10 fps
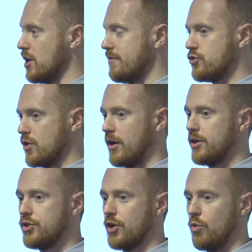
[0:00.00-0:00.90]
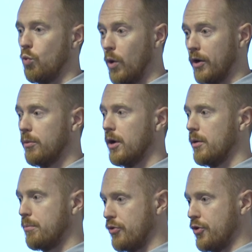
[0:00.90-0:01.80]
not every trial you do will
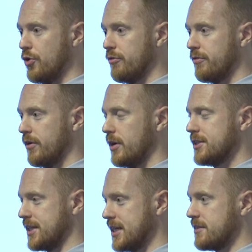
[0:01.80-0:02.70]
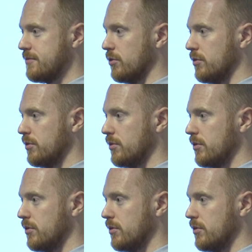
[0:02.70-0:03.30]
prove successful.